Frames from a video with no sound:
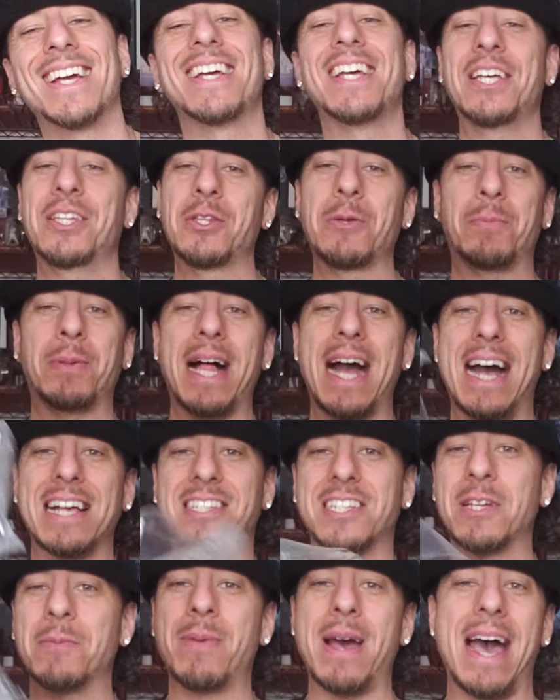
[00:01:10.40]
in the
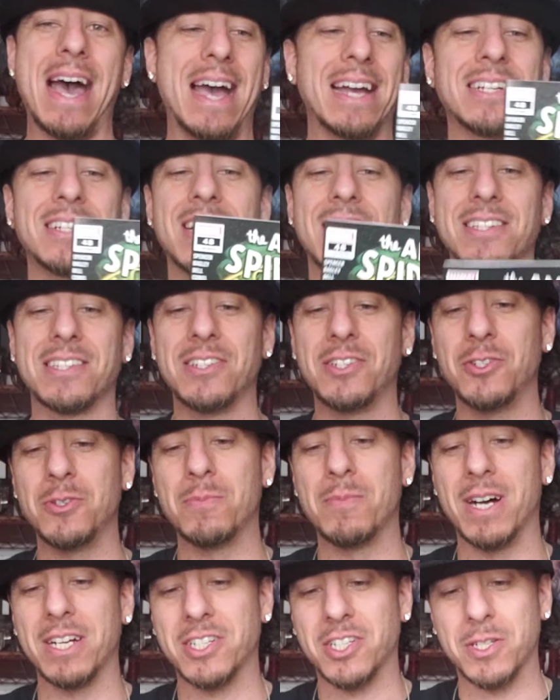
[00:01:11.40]
plastic bag. Doesn't do
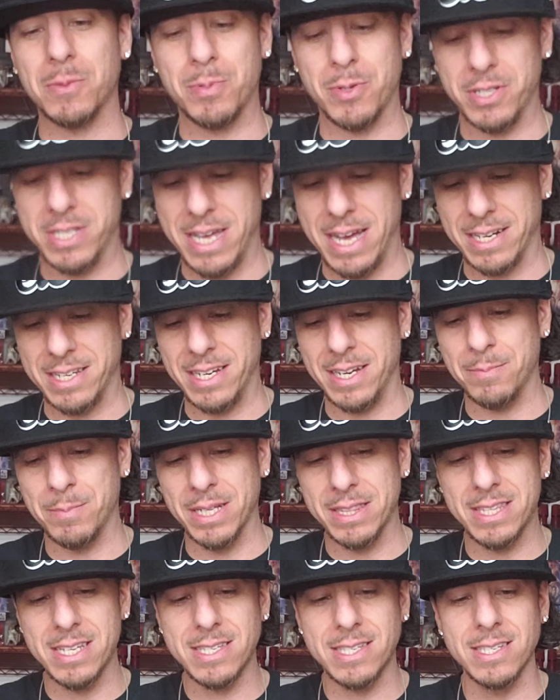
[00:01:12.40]
much to protect it,
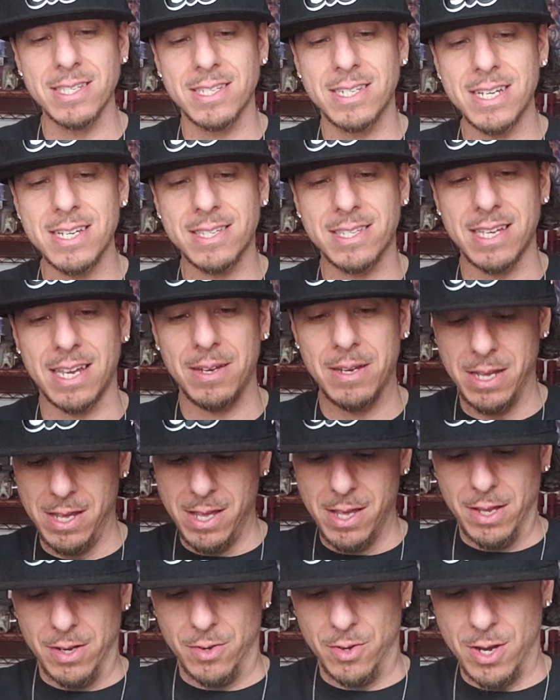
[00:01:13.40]
but this is decent.
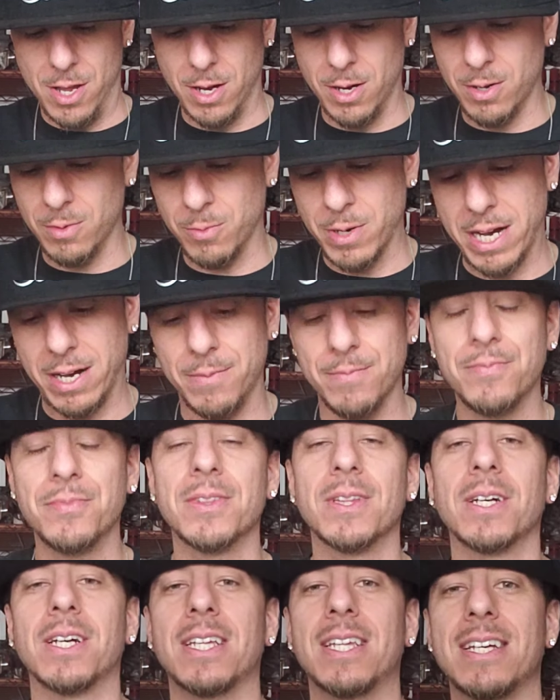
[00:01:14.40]
No, well,
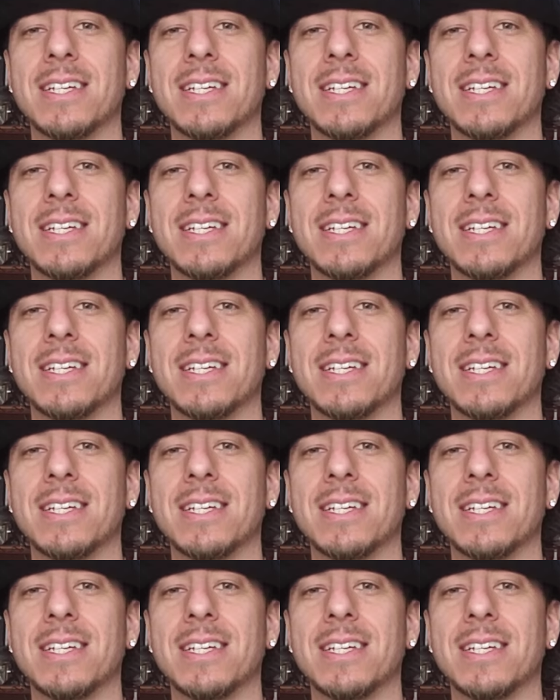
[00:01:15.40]
look at